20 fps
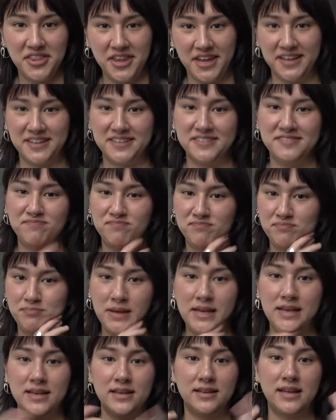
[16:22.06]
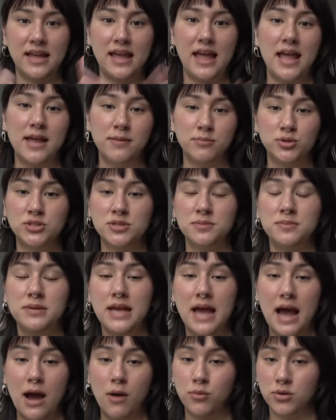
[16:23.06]
like being able to
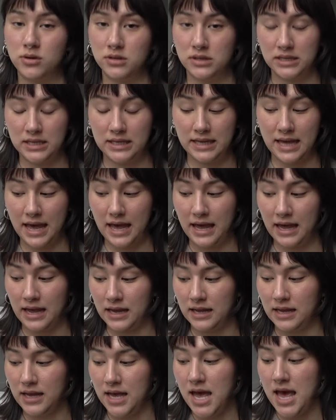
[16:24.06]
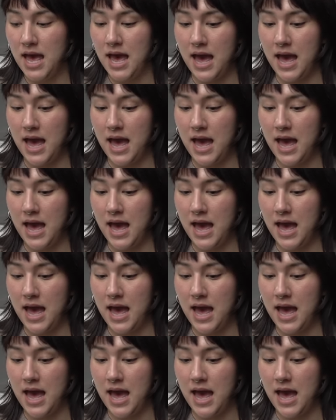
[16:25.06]
be outwardly gay